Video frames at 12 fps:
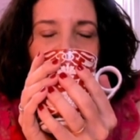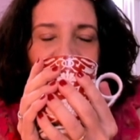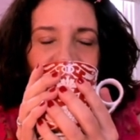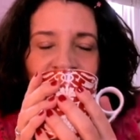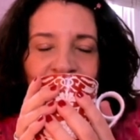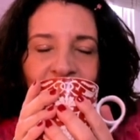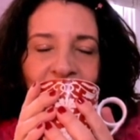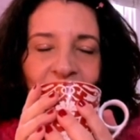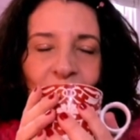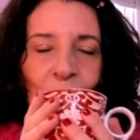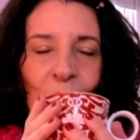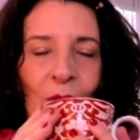just
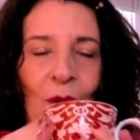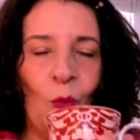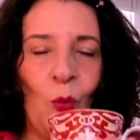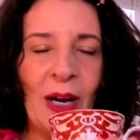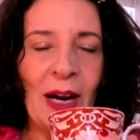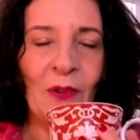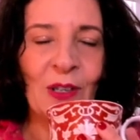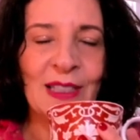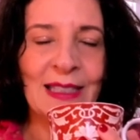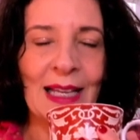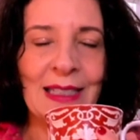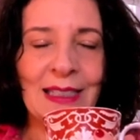whatever
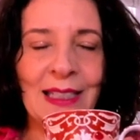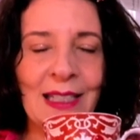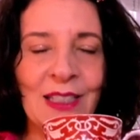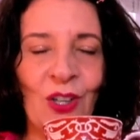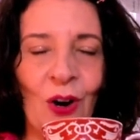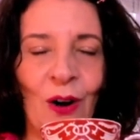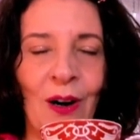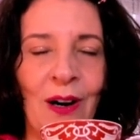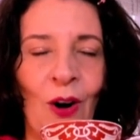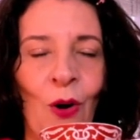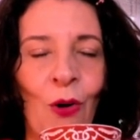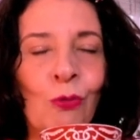senses
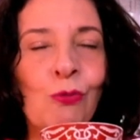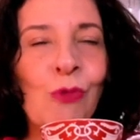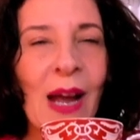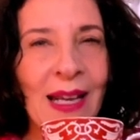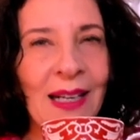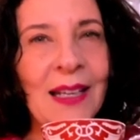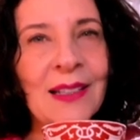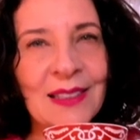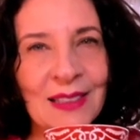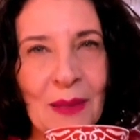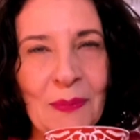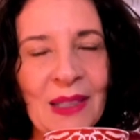are already
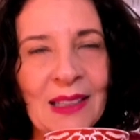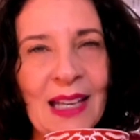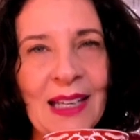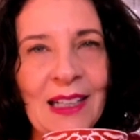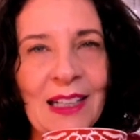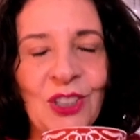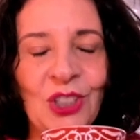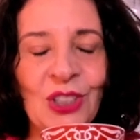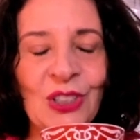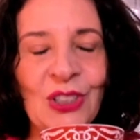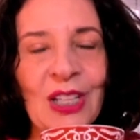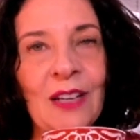stimulated,
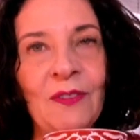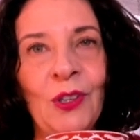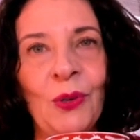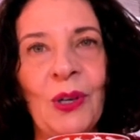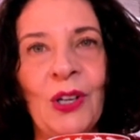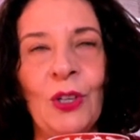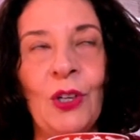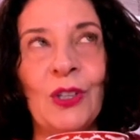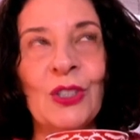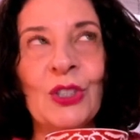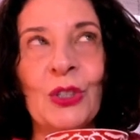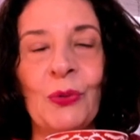just see if you could
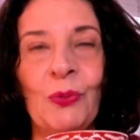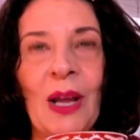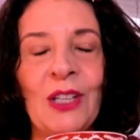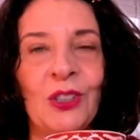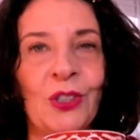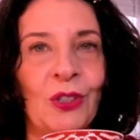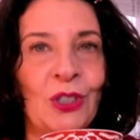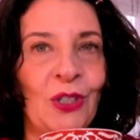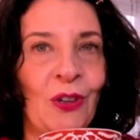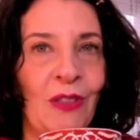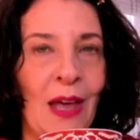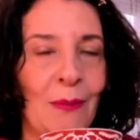surrender
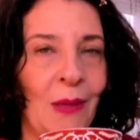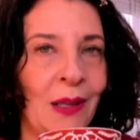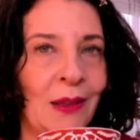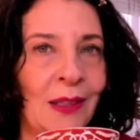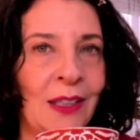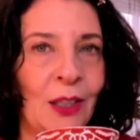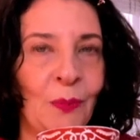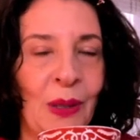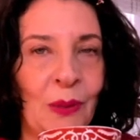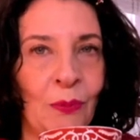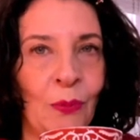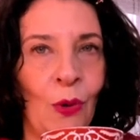to them a little
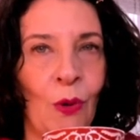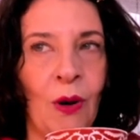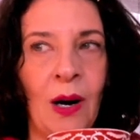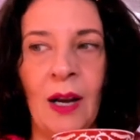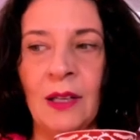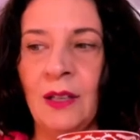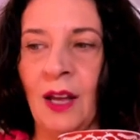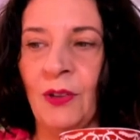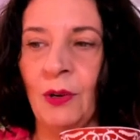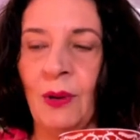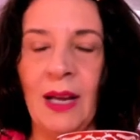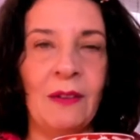bit more.
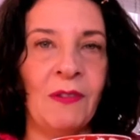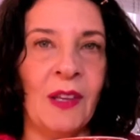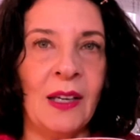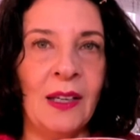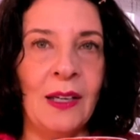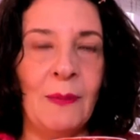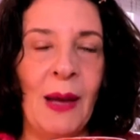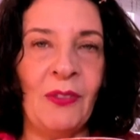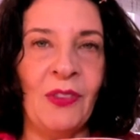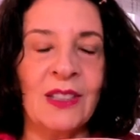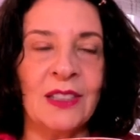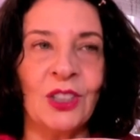Another way of thinking
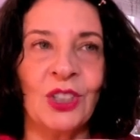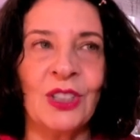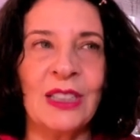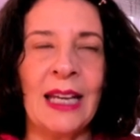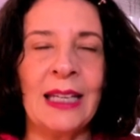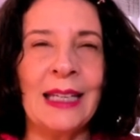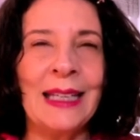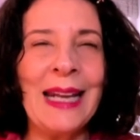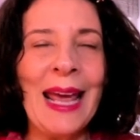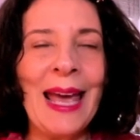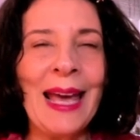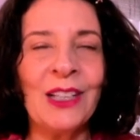about this is just taking an
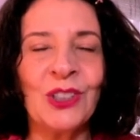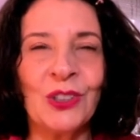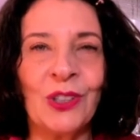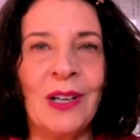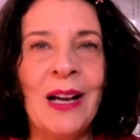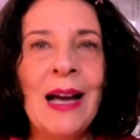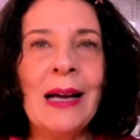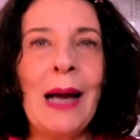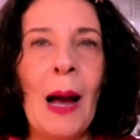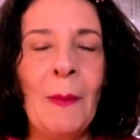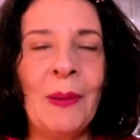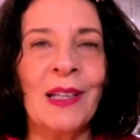extra
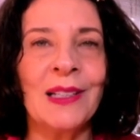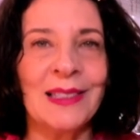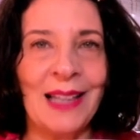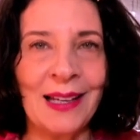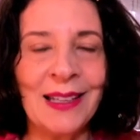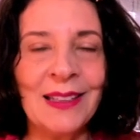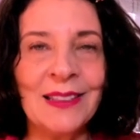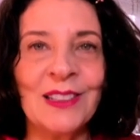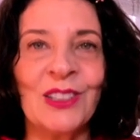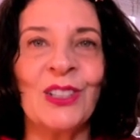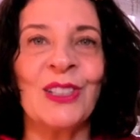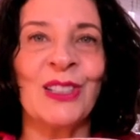couple of
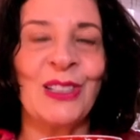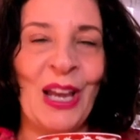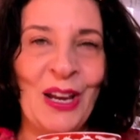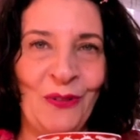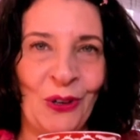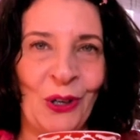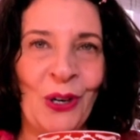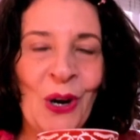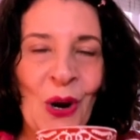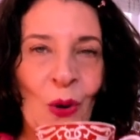seconds to savor